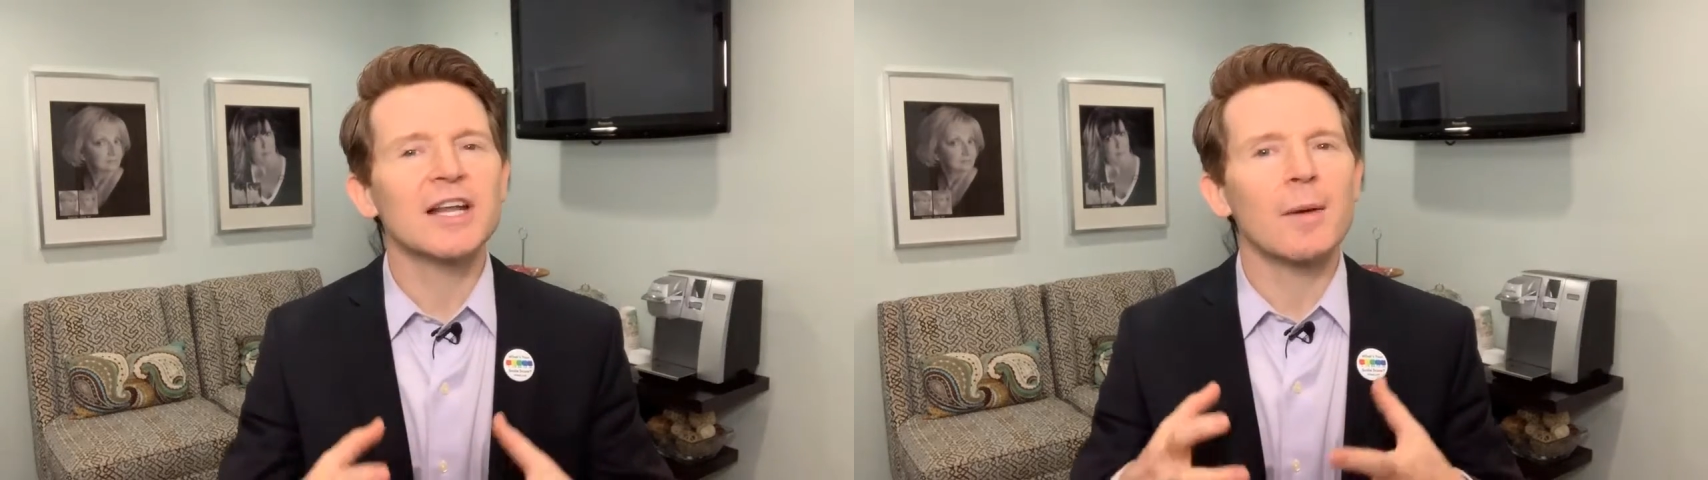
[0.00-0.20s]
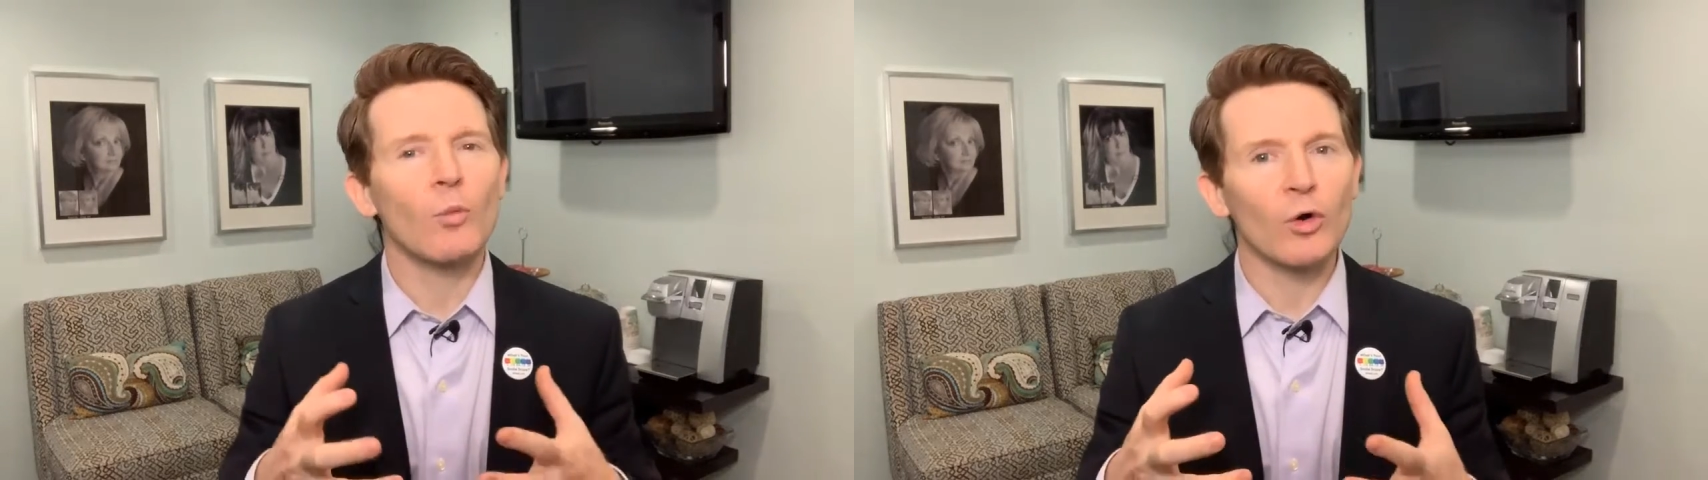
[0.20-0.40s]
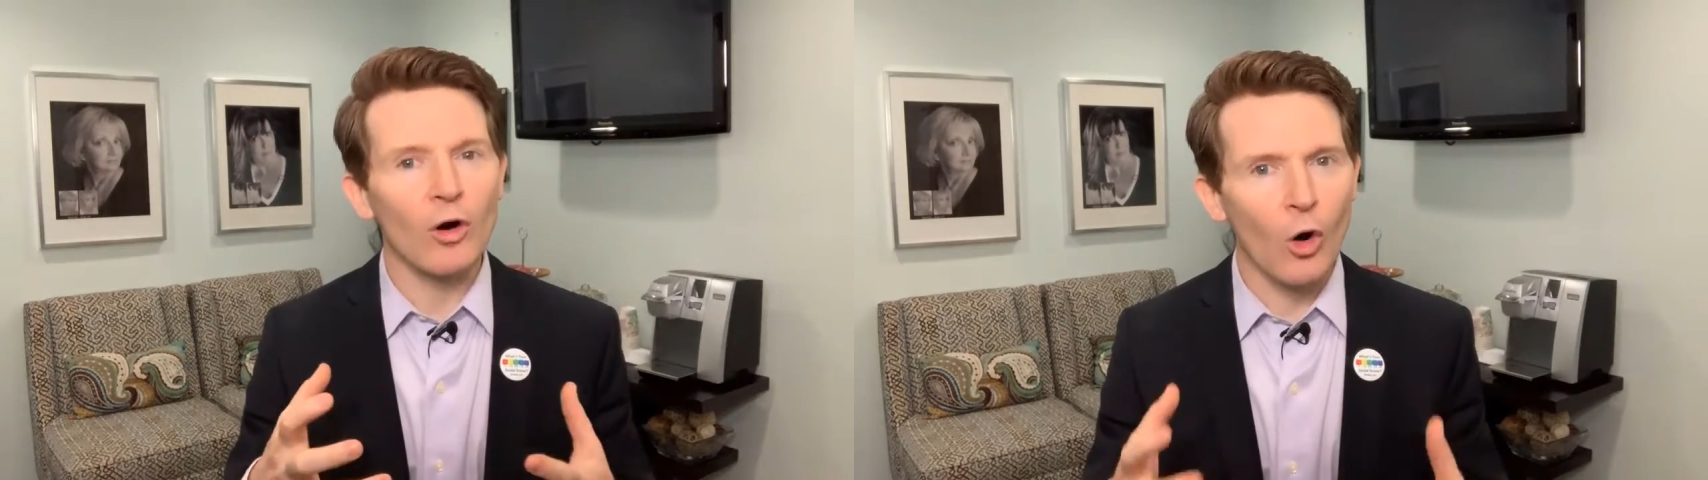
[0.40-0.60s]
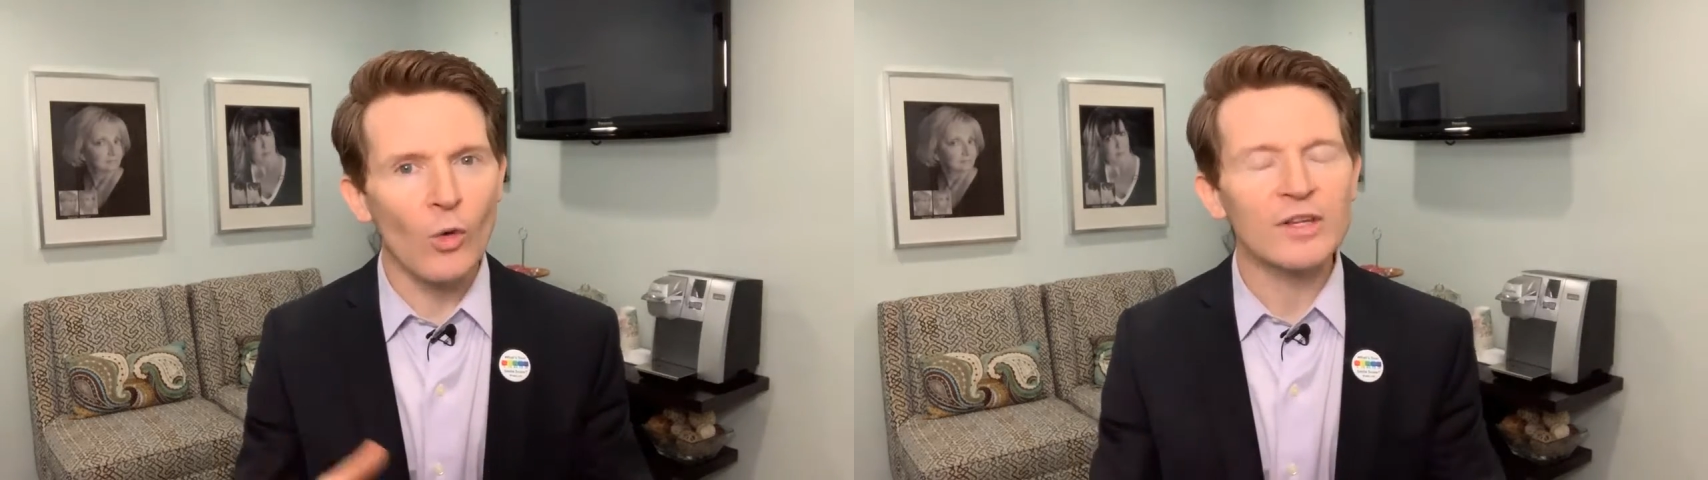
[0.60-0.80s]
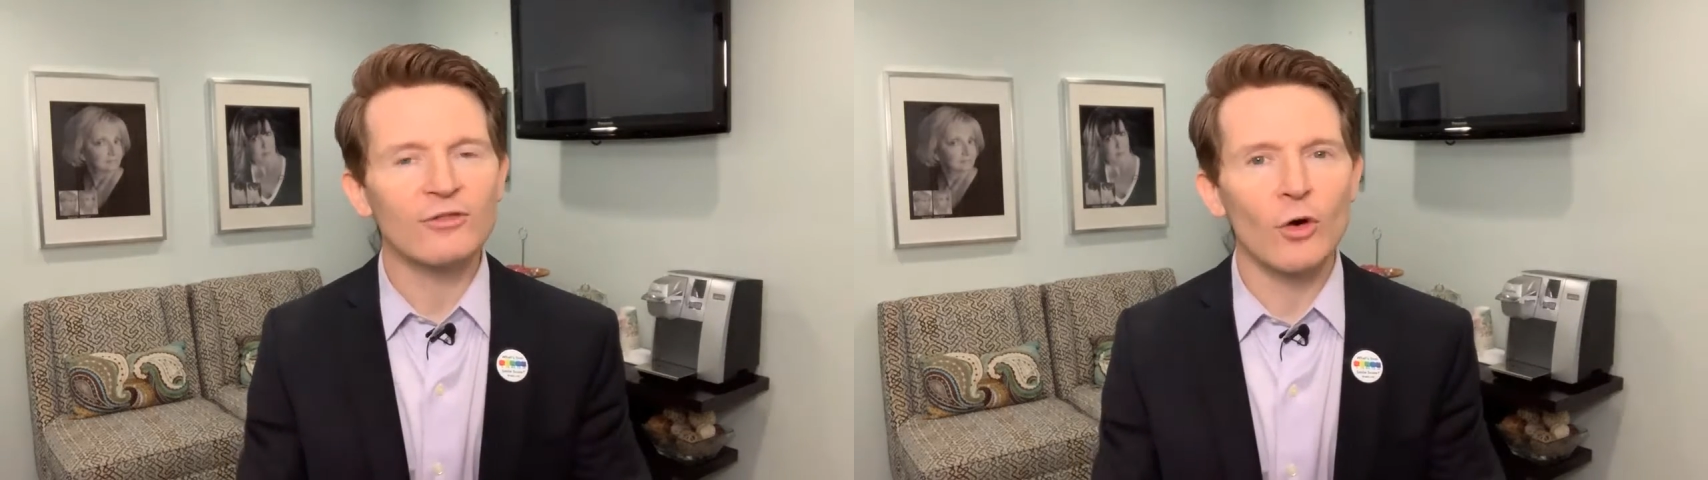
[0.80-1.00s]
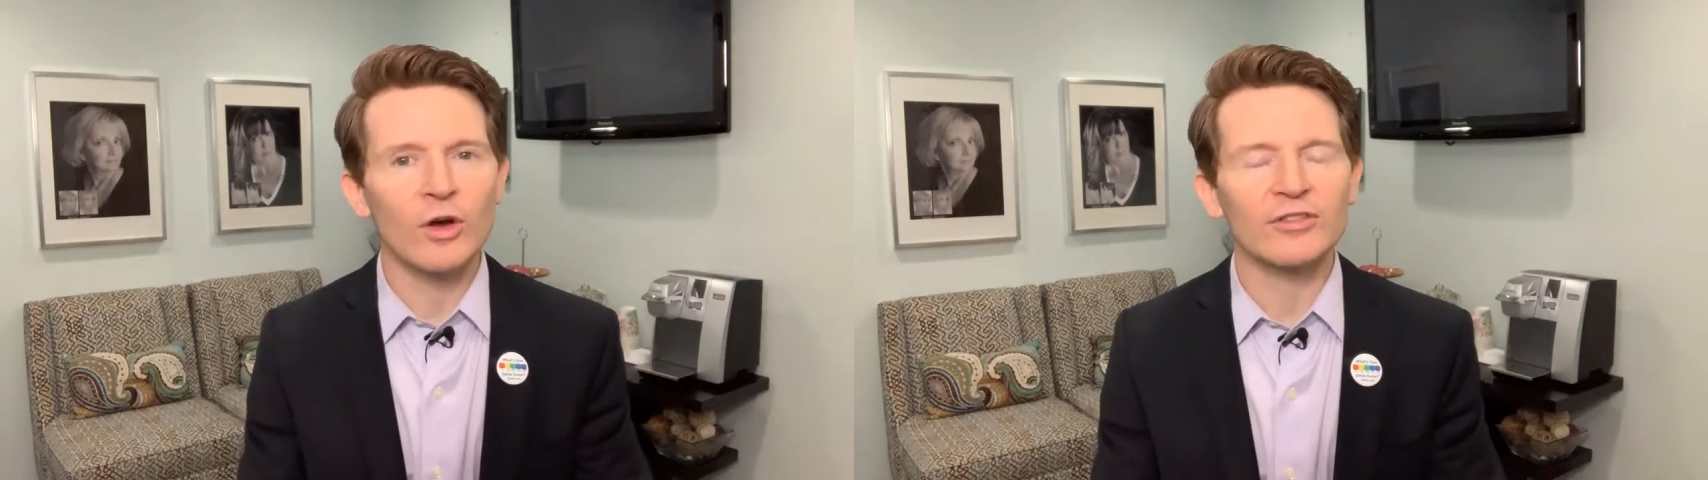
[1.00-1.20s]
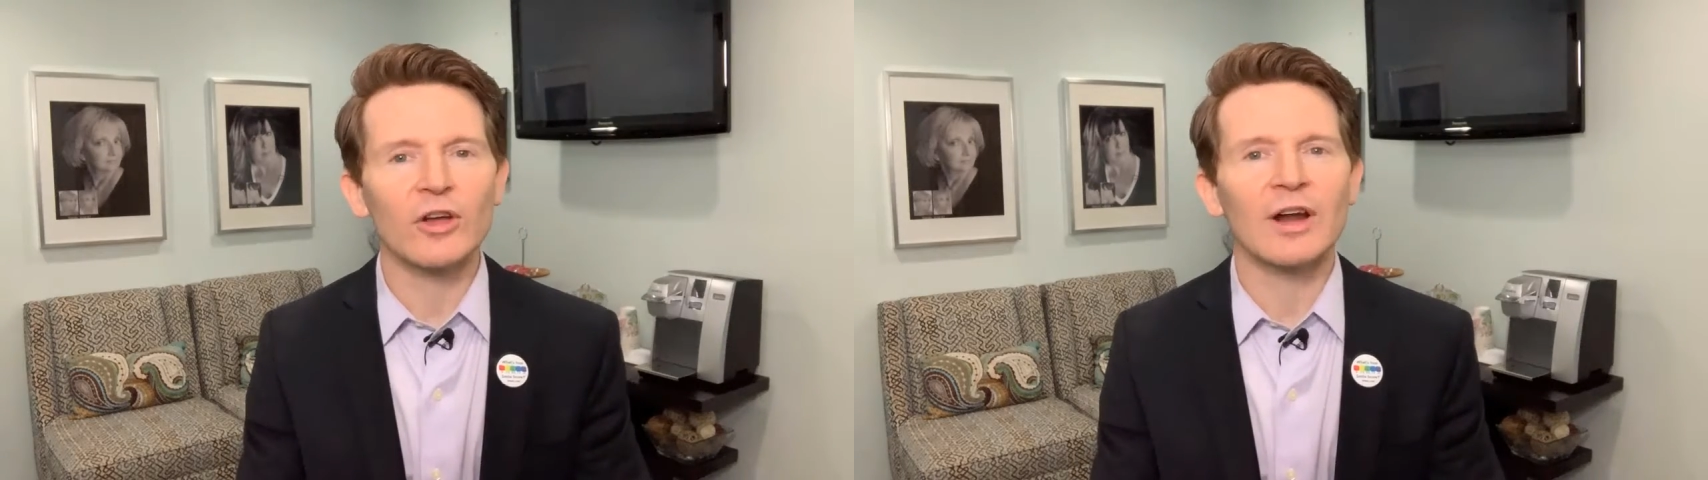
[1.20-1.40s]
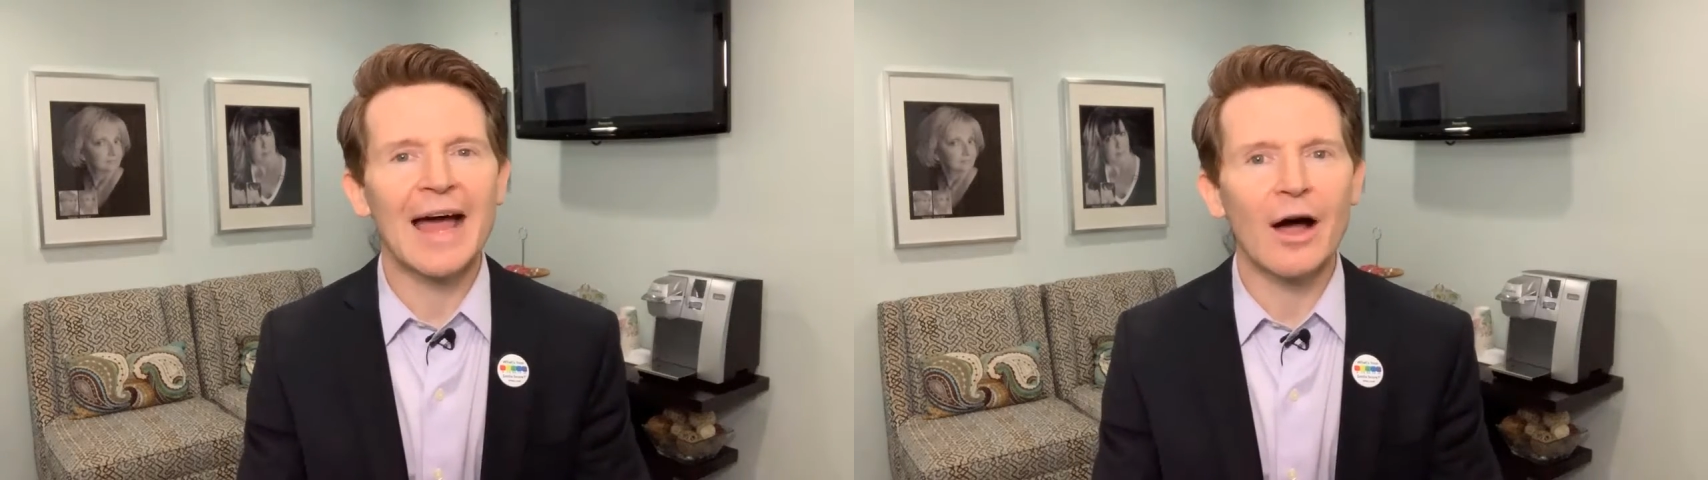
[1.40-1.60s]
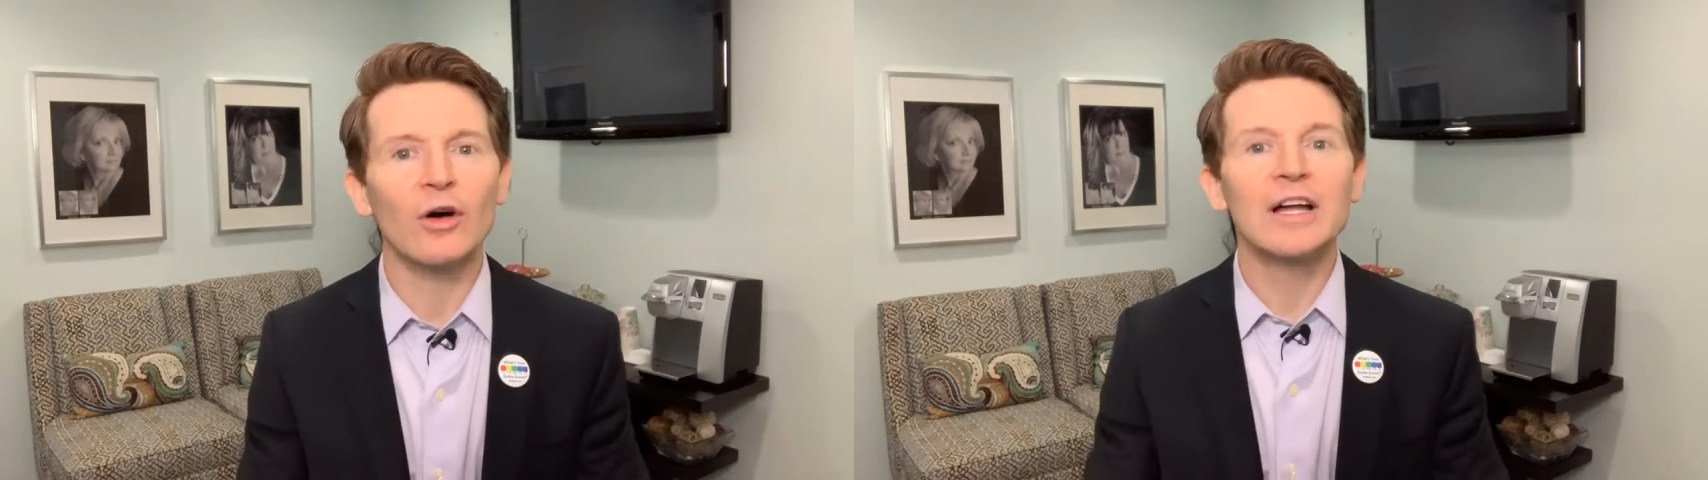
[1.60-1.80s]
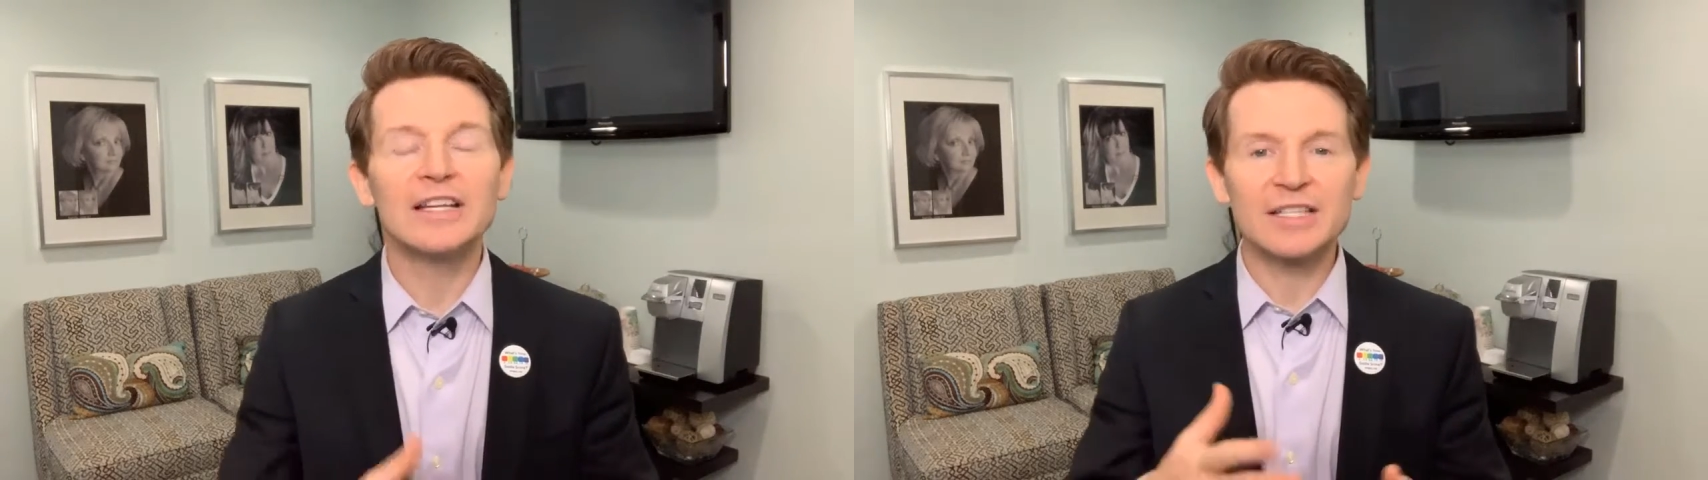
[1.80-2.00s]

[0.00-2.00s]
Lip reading: and we're always focusing on how